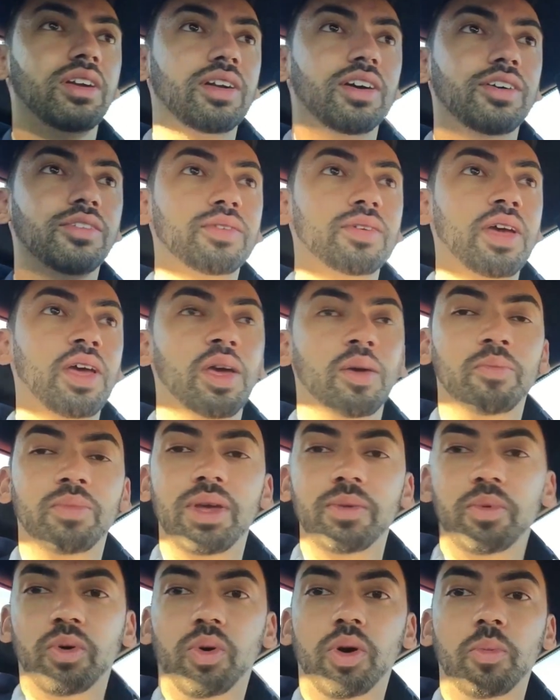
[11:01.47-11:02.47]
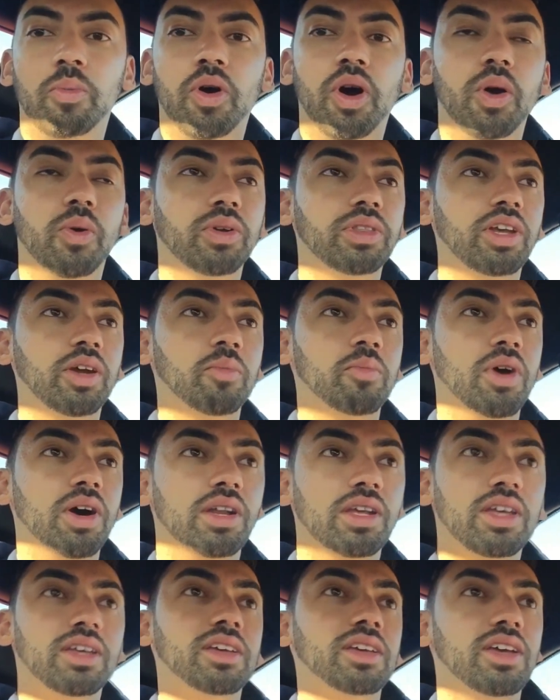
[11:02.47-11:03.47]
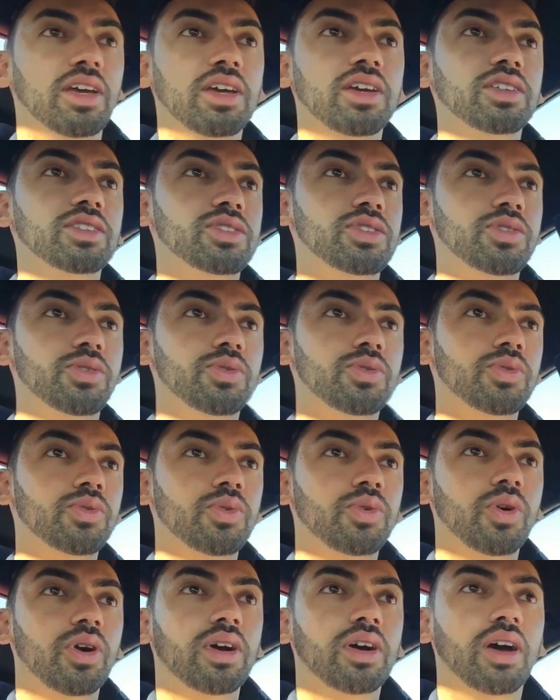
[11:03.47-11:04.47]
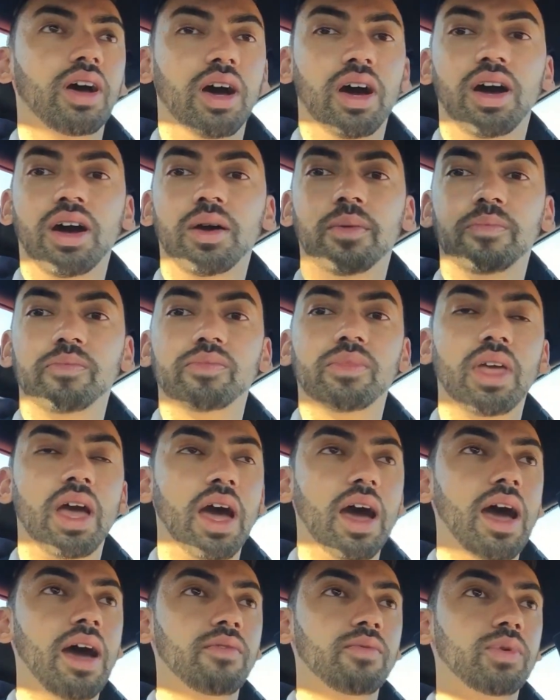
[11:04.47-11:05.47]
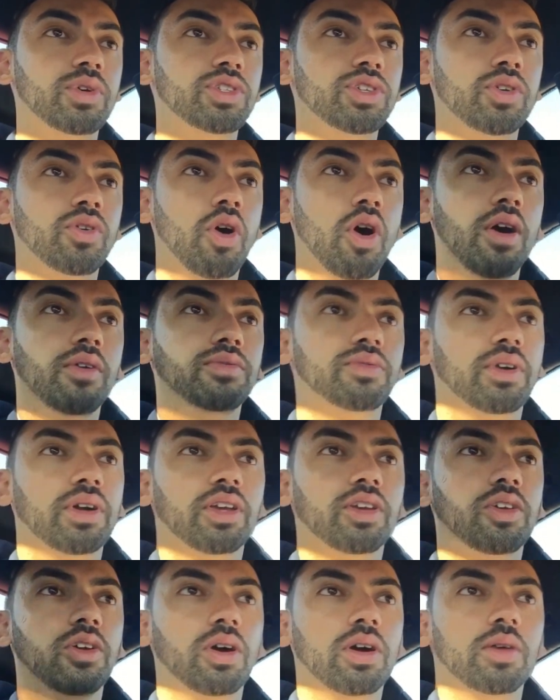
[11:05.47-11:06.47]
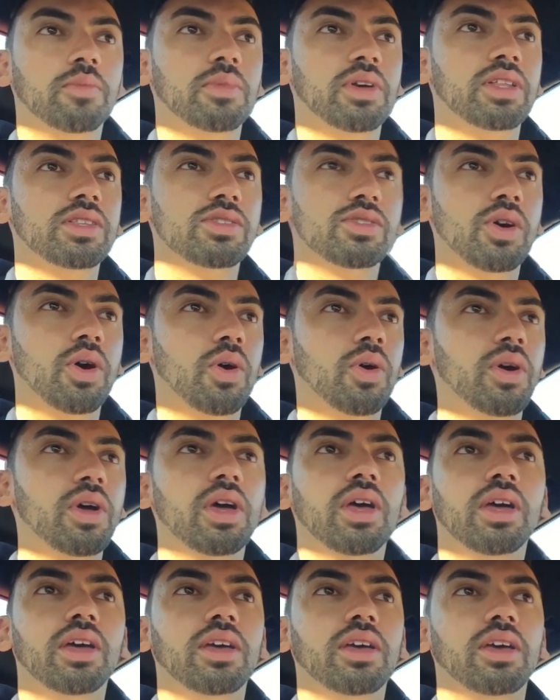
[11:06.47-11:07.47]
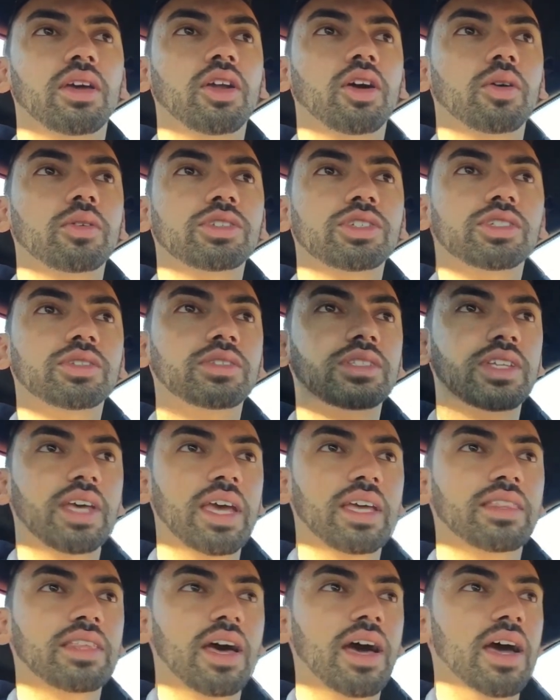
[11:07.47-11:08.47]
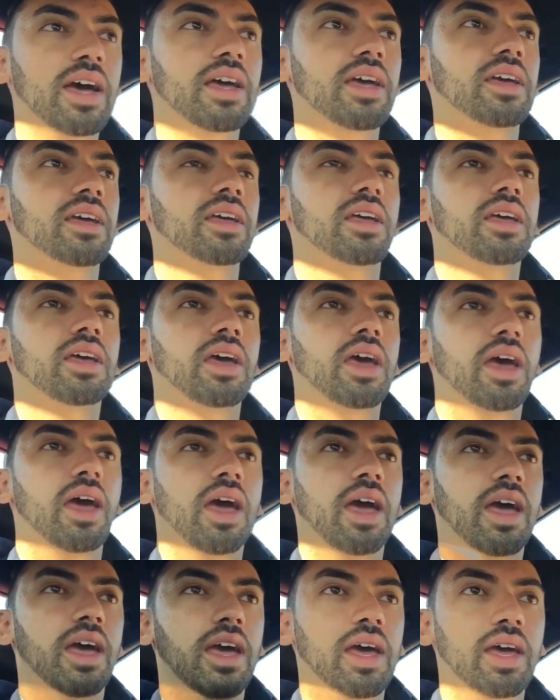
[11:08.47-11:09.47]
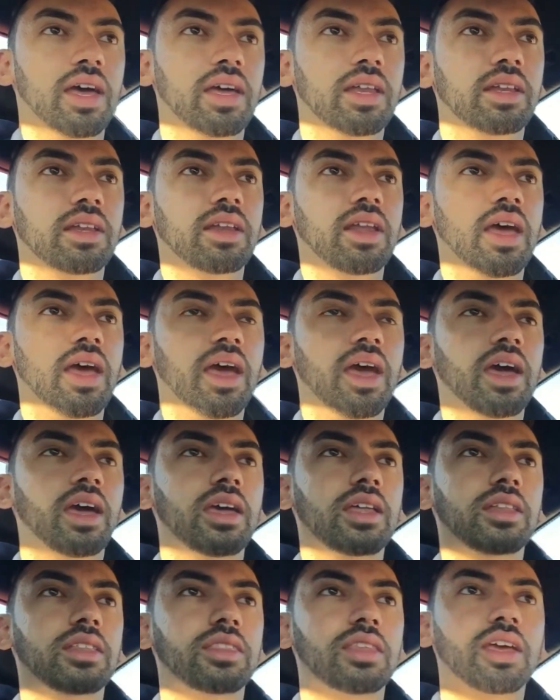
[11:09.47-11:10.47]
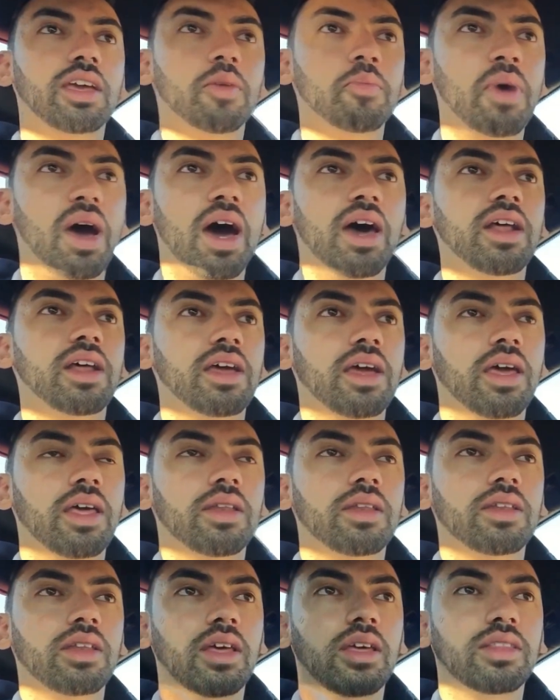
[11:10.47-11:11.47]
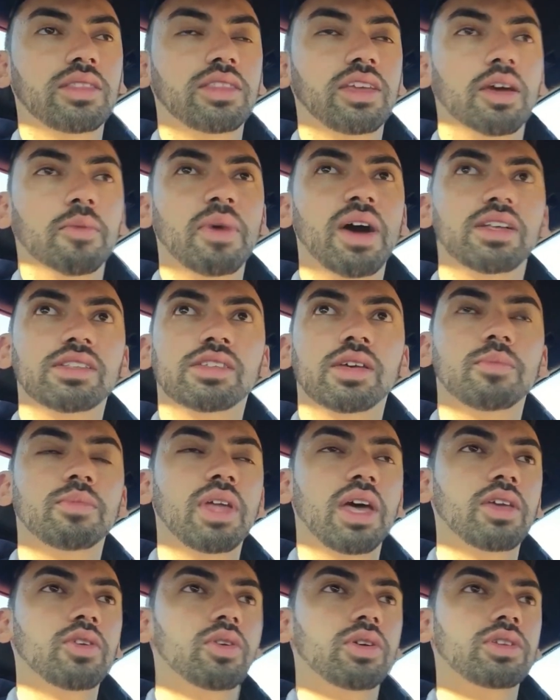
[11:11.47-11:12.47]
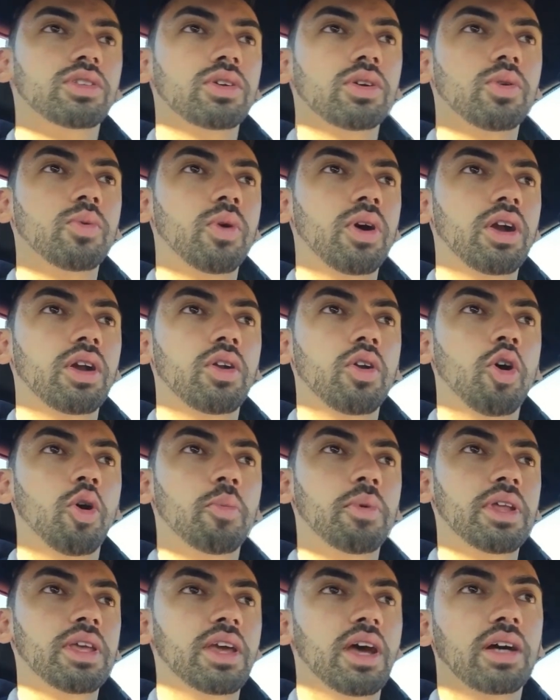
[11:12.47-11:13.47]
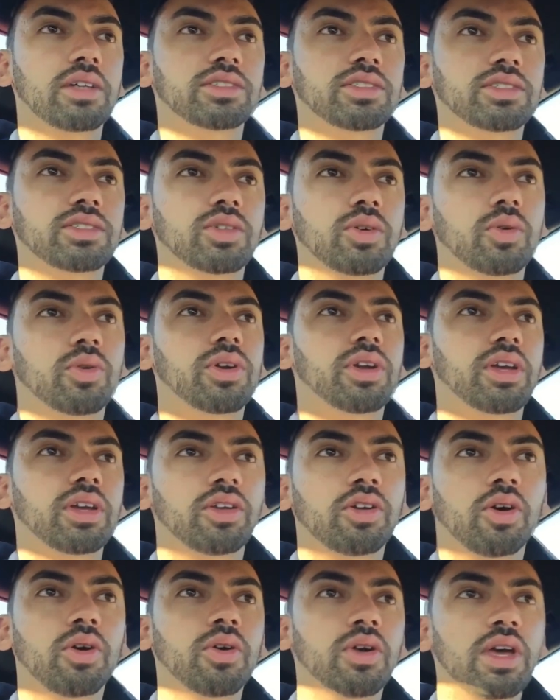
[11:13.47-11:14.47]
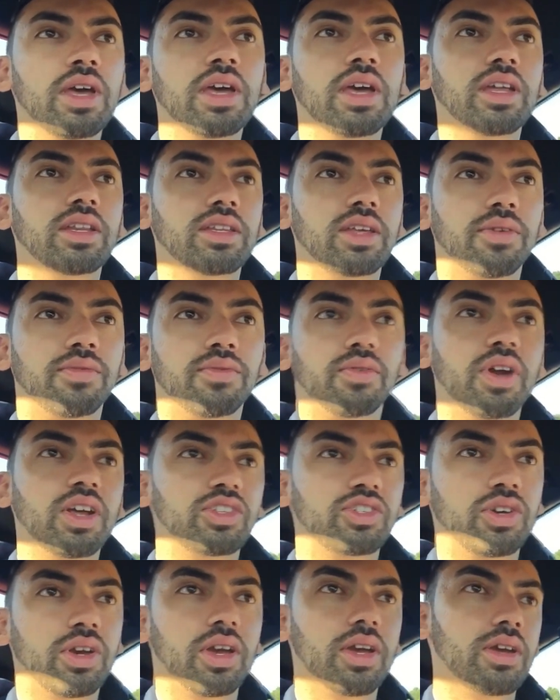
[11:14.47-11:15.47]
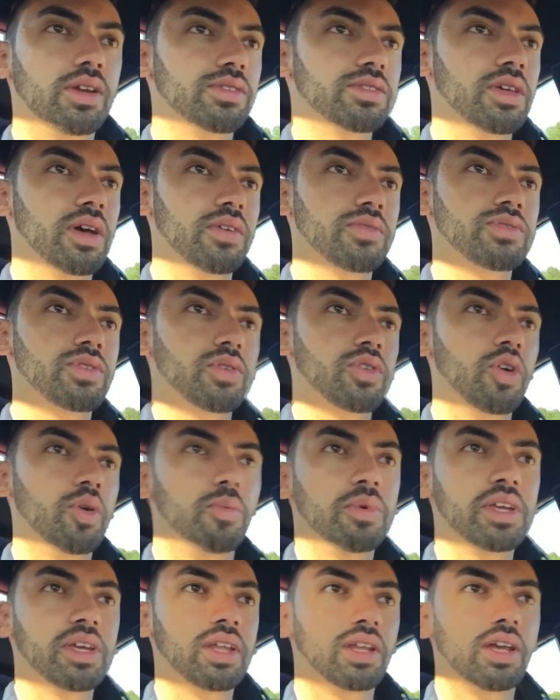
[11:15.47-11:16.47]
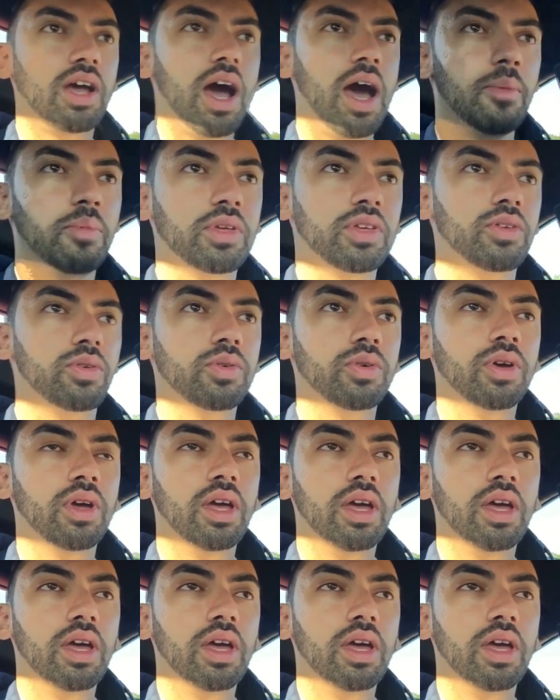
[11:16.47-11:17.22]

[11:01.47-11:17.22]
enough, people will part with their money to have what you're offering. You know what I mean? So, just take that and think about it, and think about something that you can do where nobody else is doing it. Differentiate yourself so nobody can copy you.